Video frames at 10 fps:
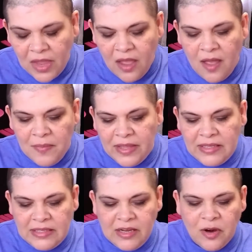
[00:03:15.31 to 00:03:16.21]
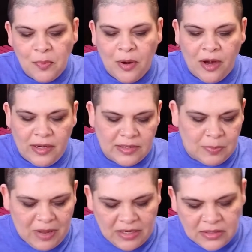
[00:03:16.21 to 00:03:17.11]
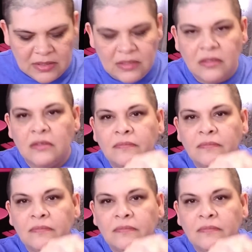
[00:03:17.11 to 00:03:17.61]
let's see her parting space.